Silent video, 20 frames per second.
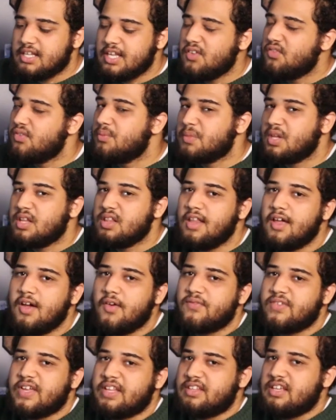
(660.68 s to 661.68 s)
give them the
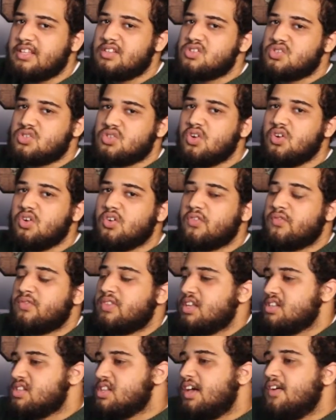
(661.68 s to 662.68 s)
love that they deserved,
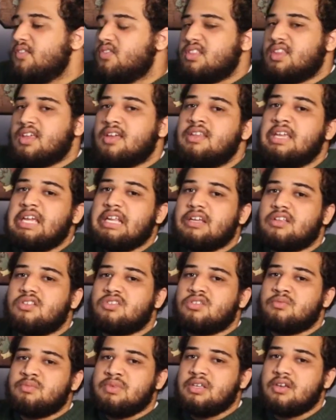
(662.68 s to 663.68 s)
the love that they needed
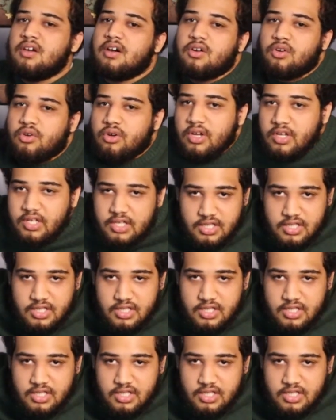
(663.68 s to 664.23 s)
to be an